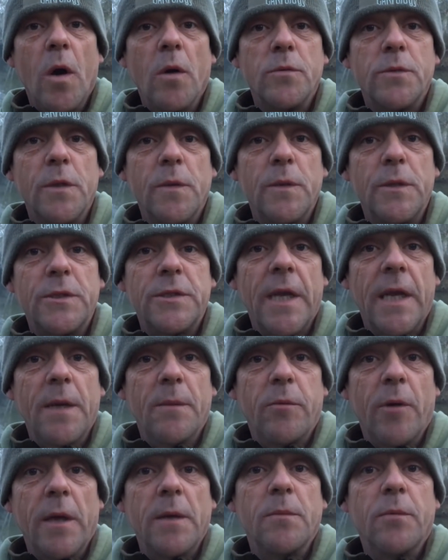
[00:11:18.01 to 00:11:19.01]
do is
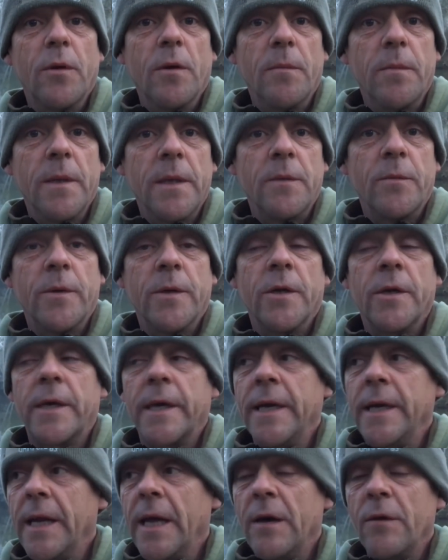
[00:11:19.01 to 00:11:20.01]
celebrate properly when I
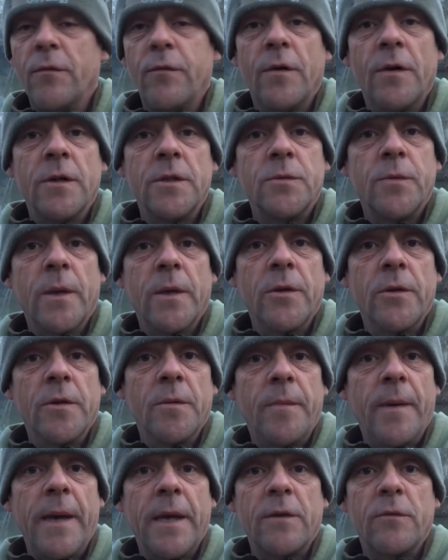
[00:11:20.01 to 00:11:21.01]
get that first one on the
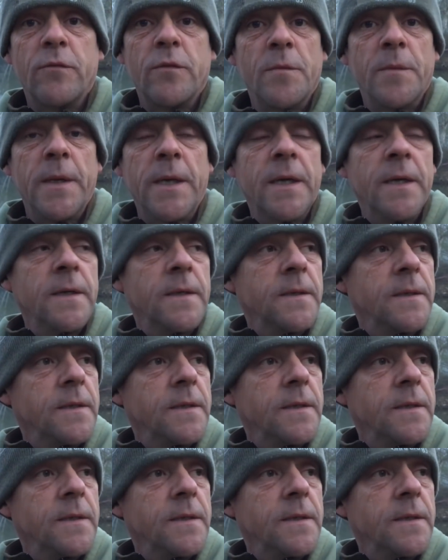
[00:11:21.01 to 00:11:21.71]
bank from here.